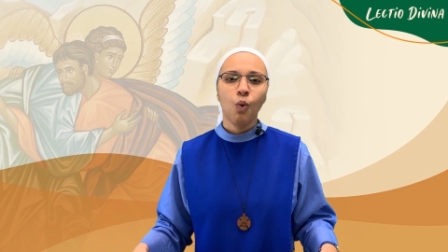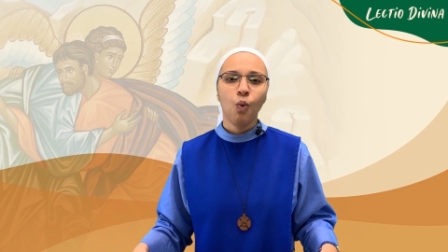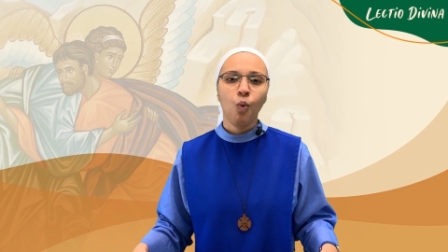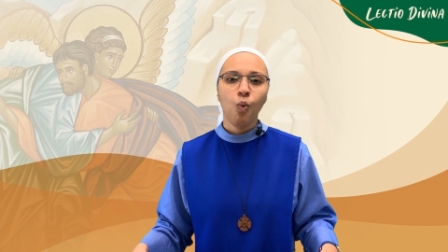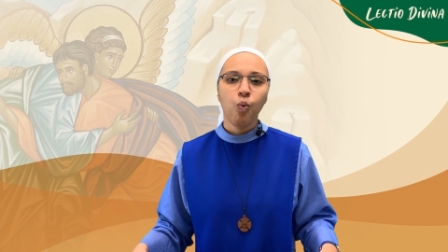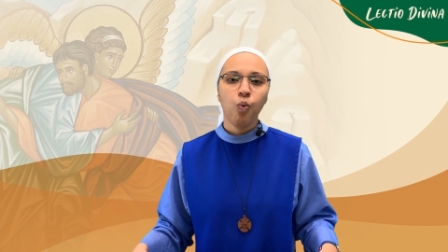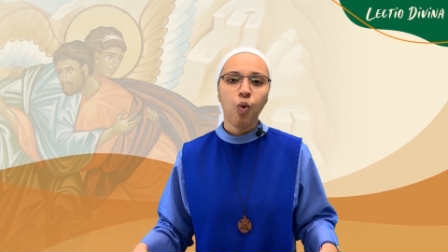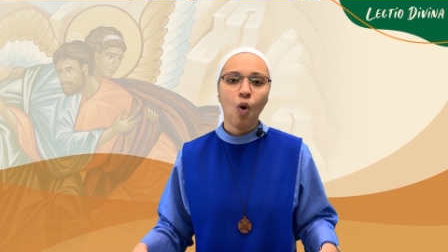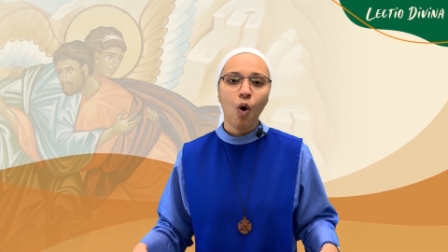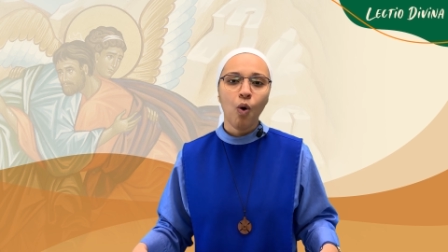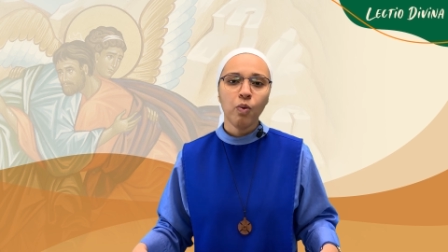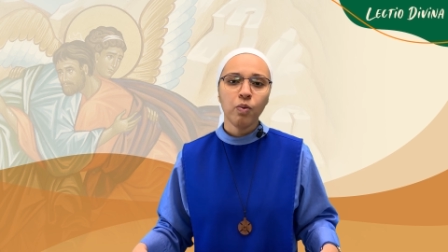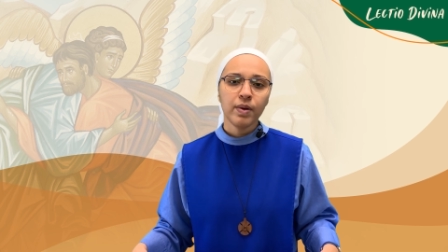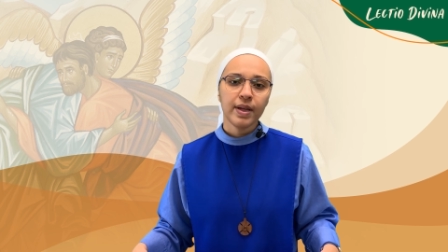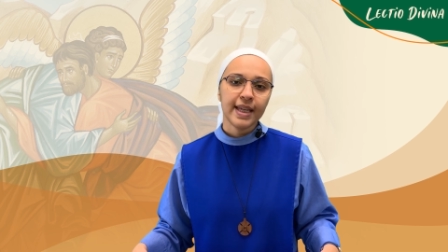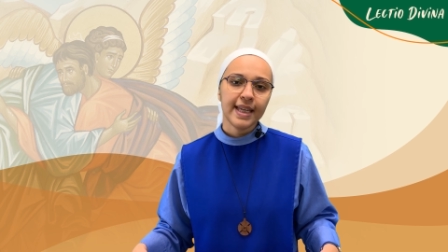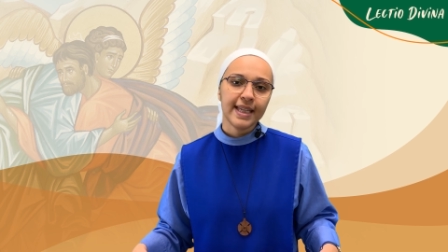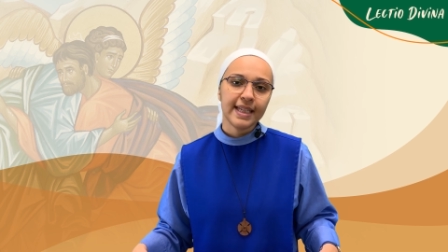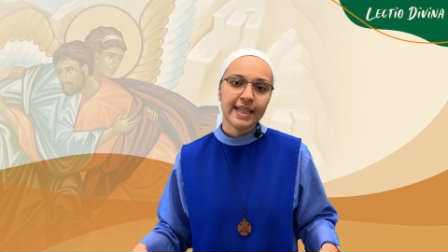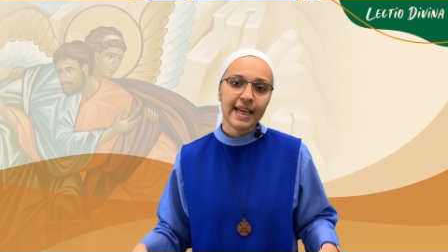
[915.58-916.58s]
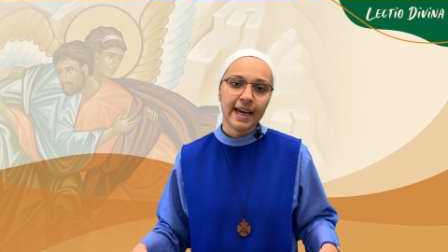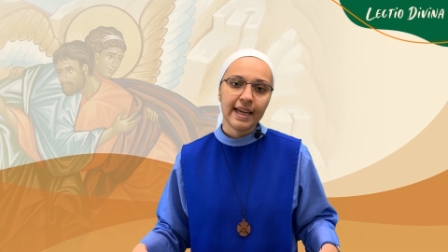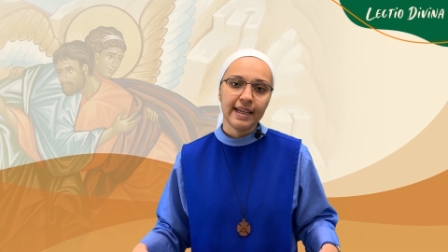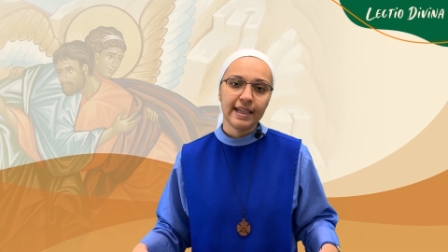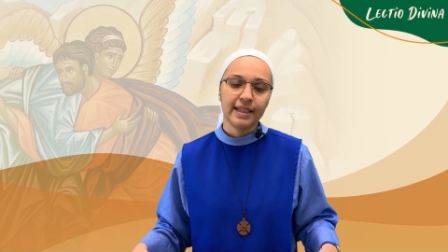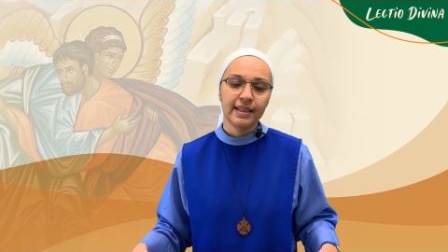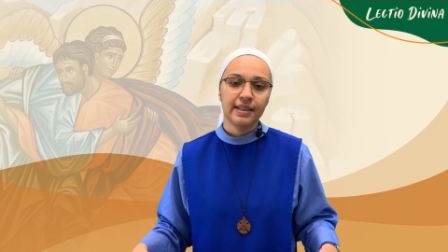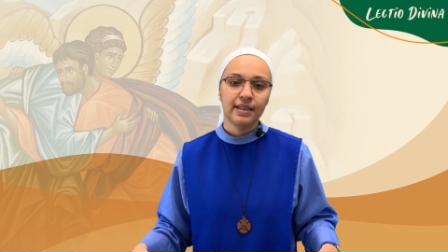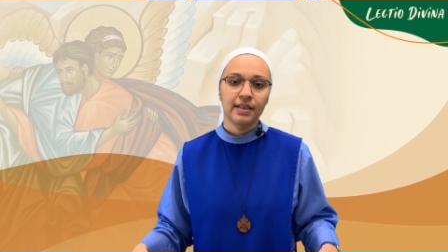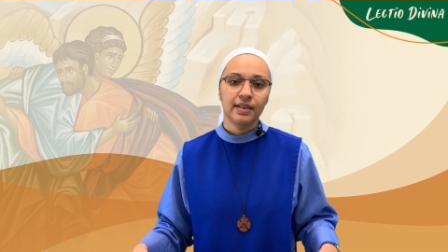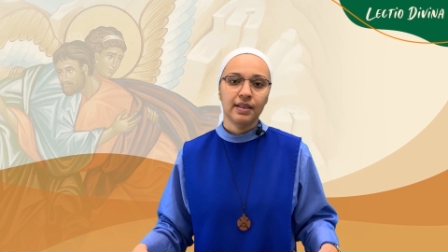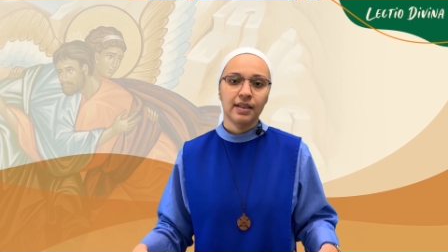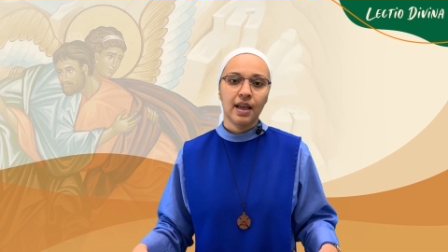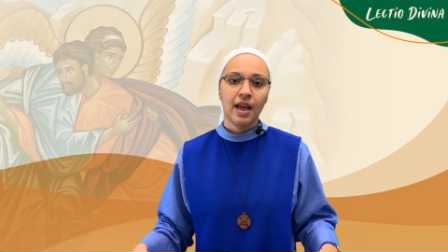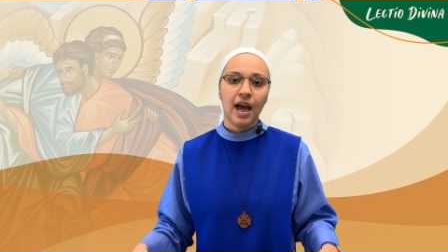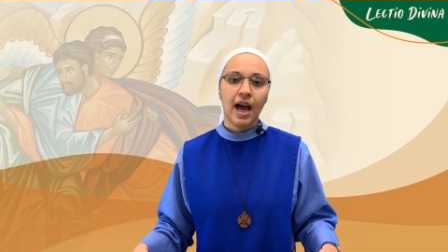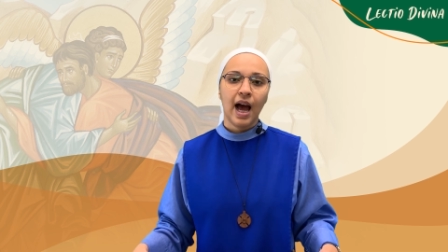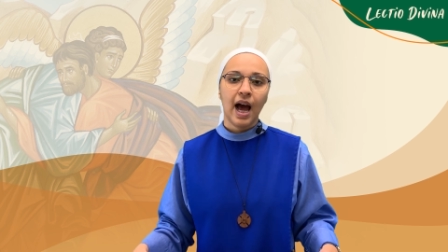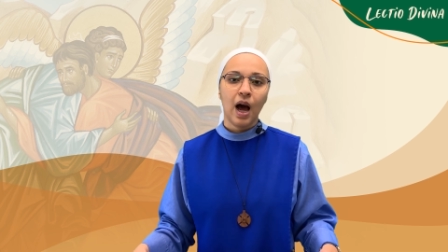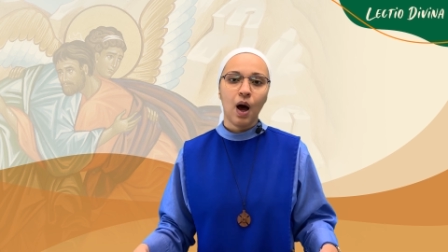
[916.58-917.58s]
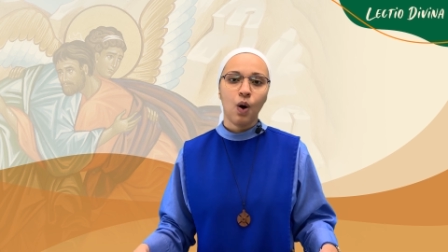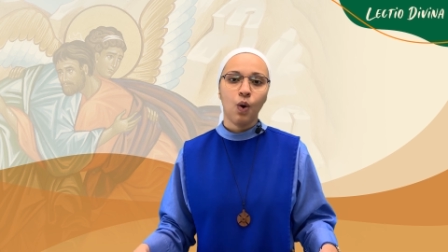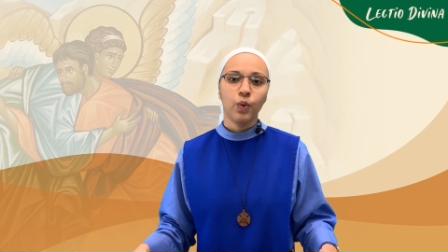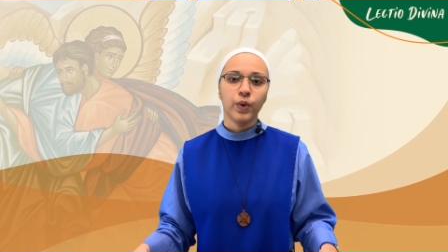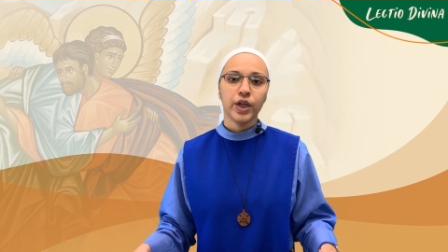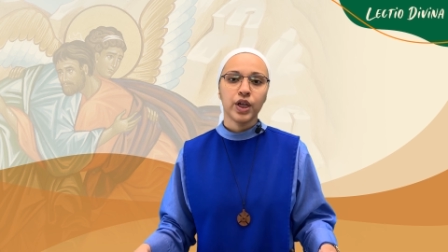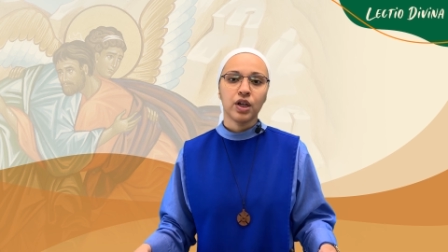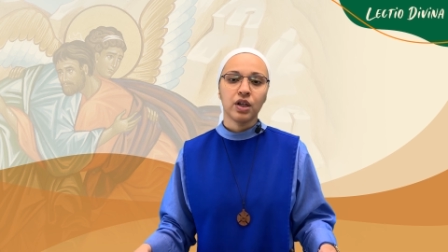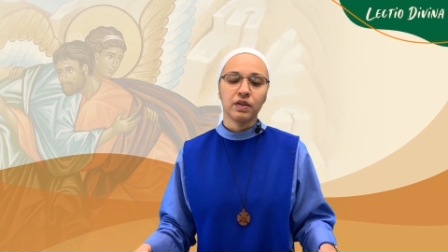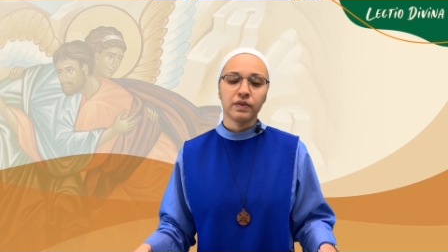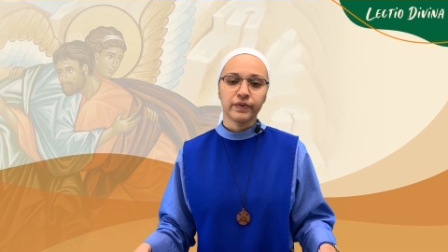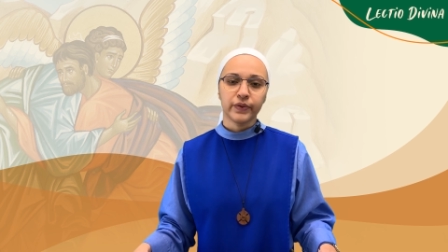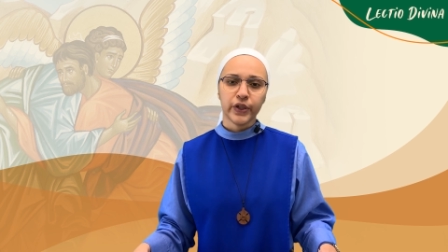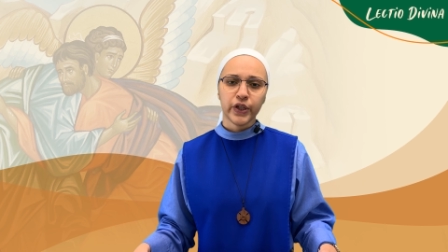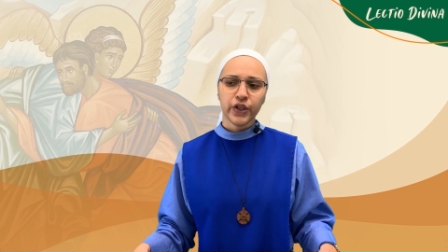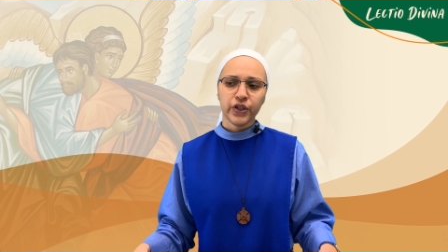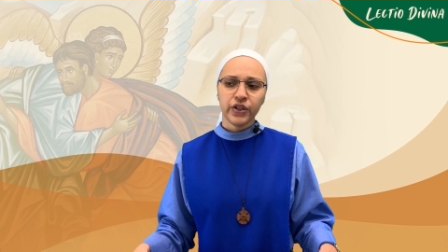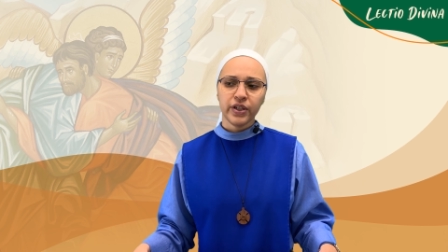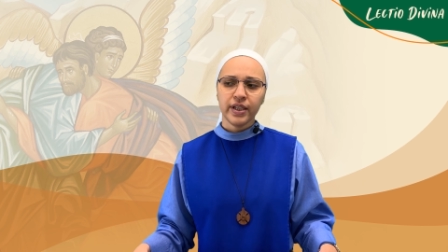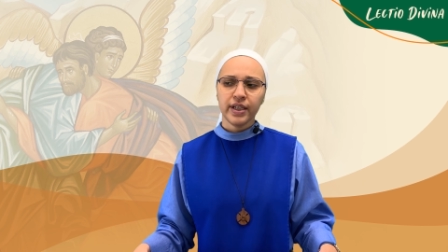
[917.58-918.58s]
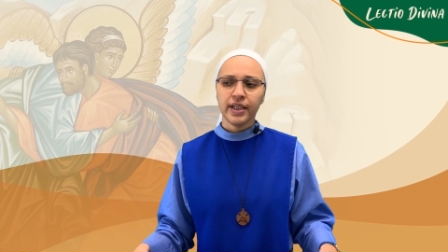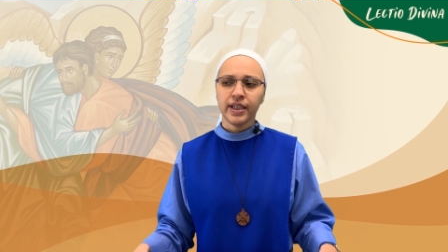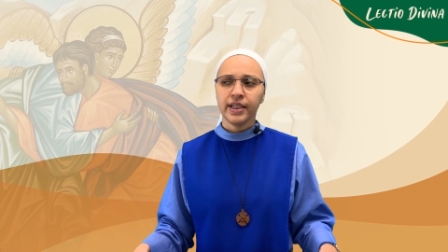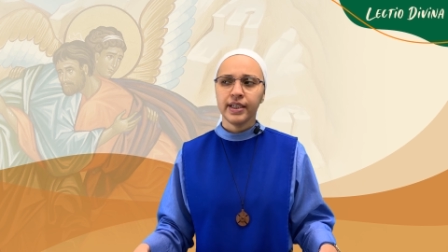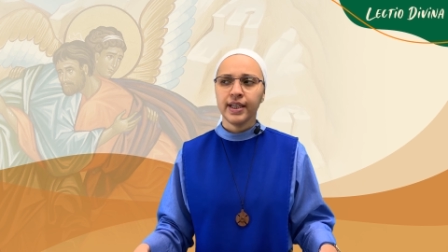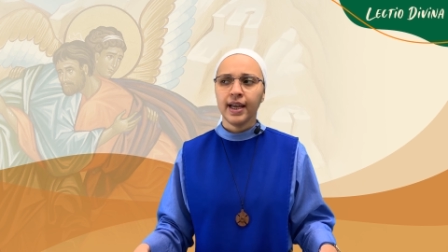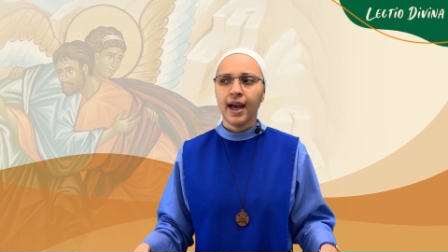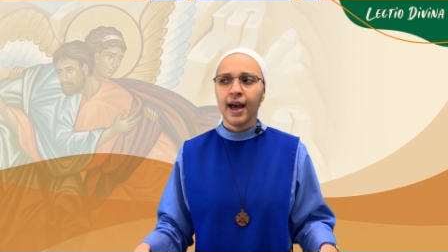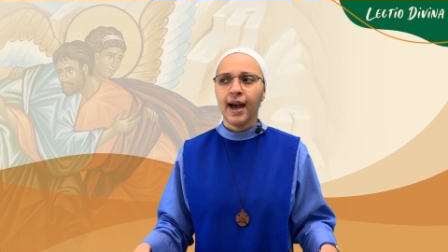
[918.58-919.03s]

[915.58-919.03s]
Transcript: won't get it, how we converted,